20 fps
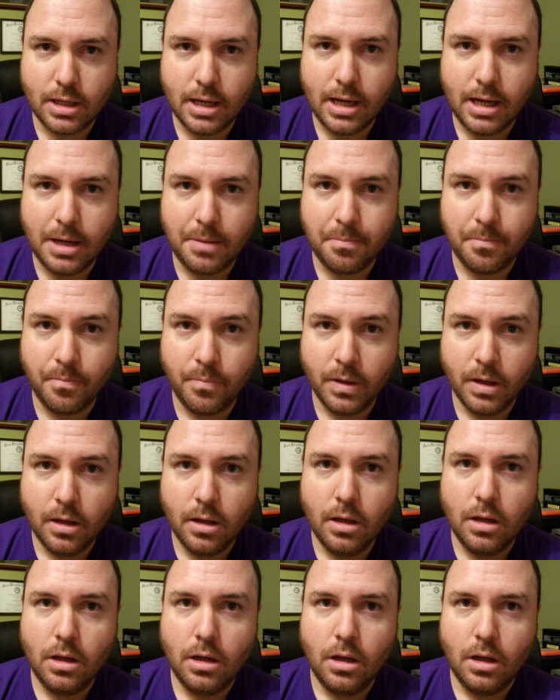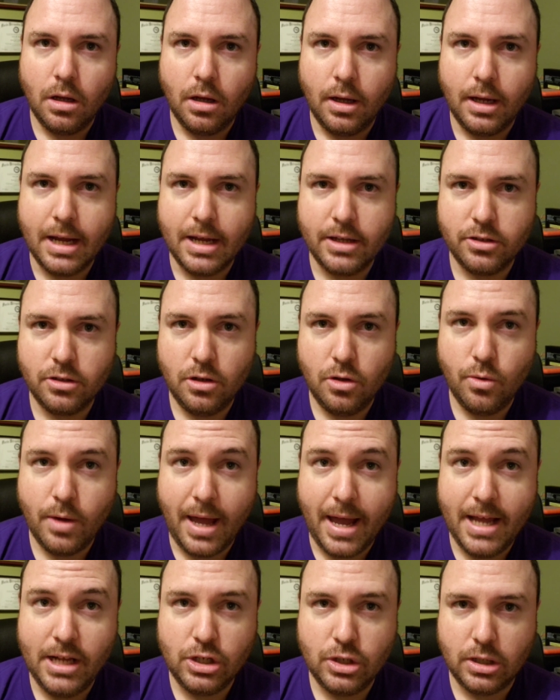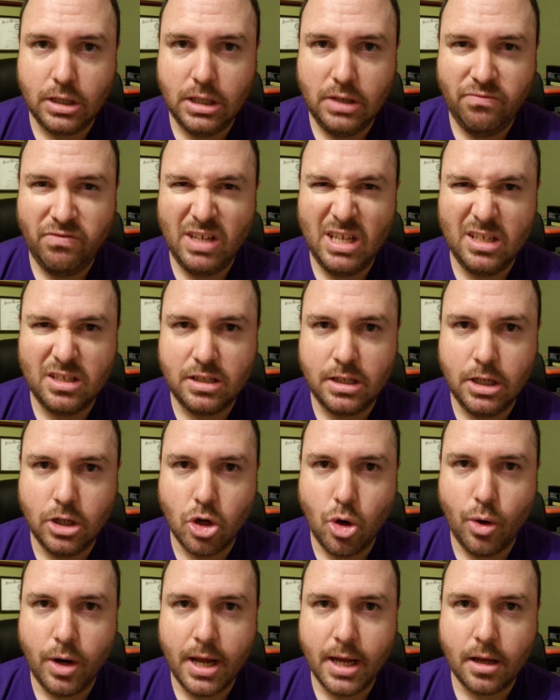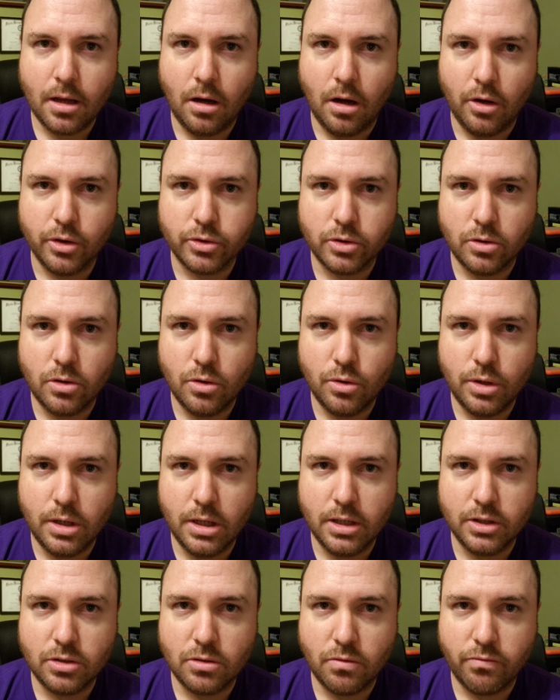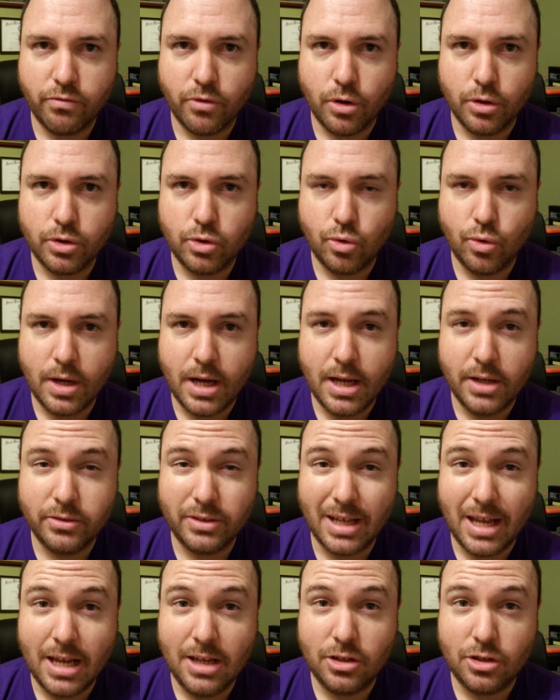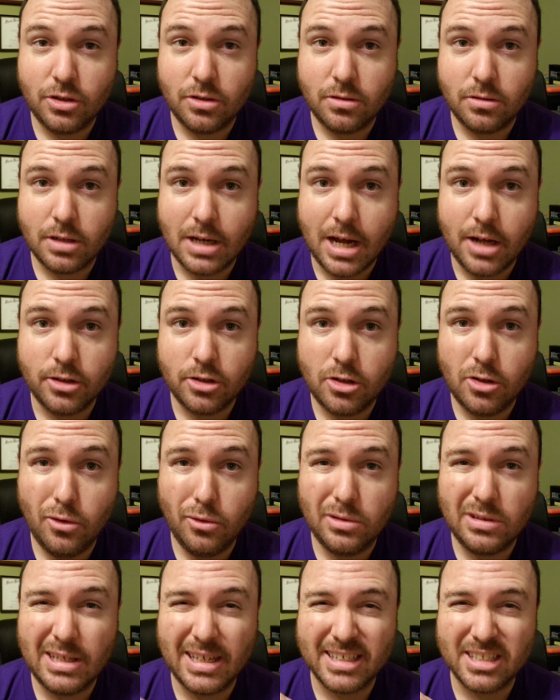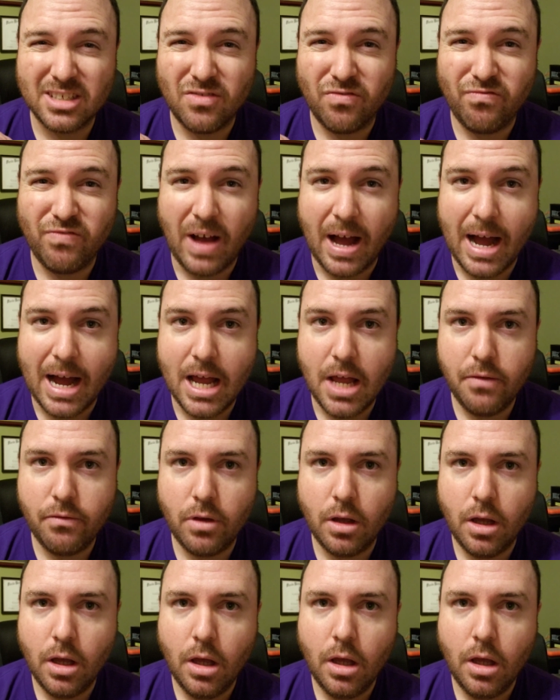it has a new Hev C Codec, also known as referred to as H.265.